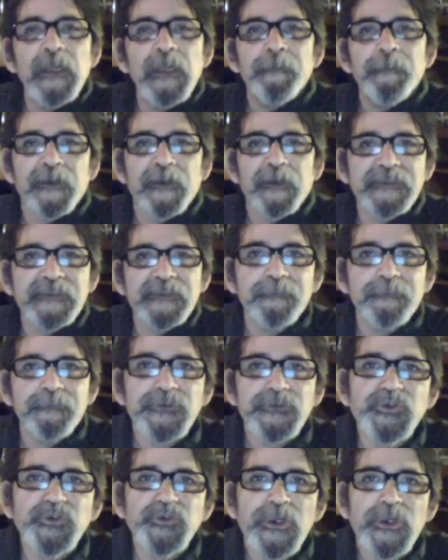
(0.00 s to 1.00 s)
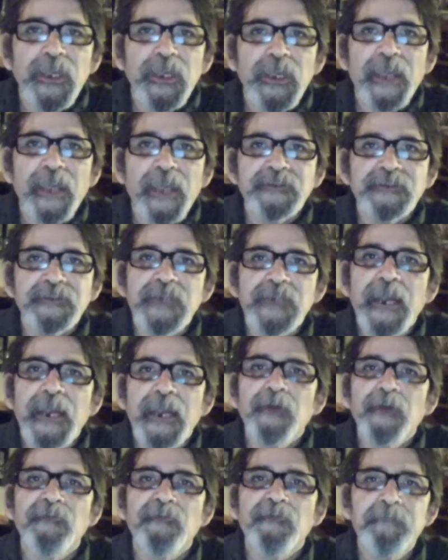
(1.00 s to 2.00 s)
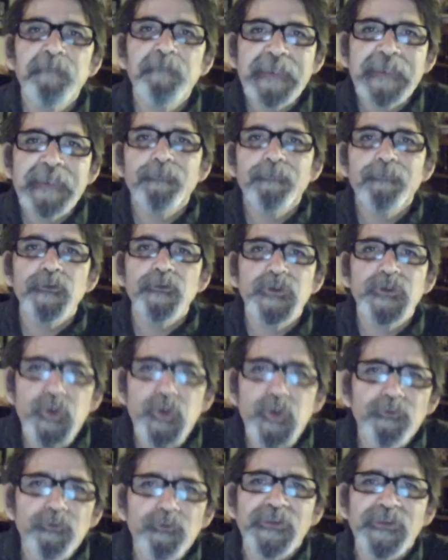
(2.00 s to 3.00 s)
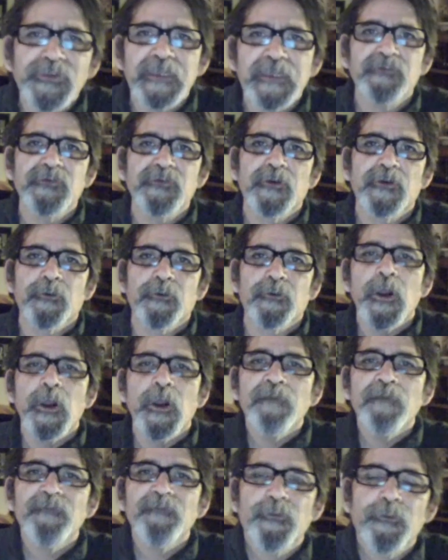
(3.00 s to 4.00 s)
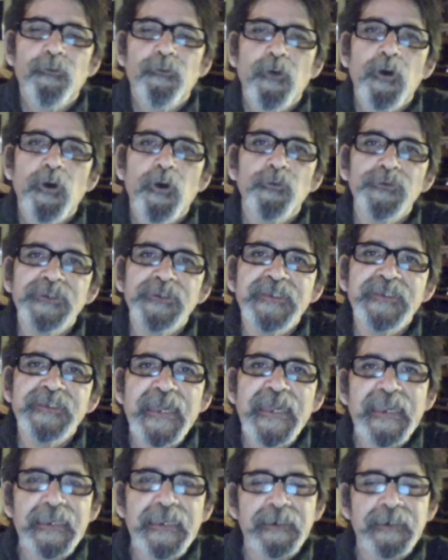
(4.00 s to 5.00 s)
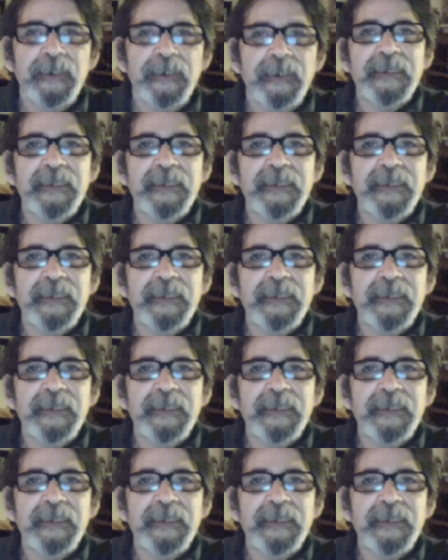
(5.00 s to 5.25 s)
Because he was sick and tired of people using each other for their own gain.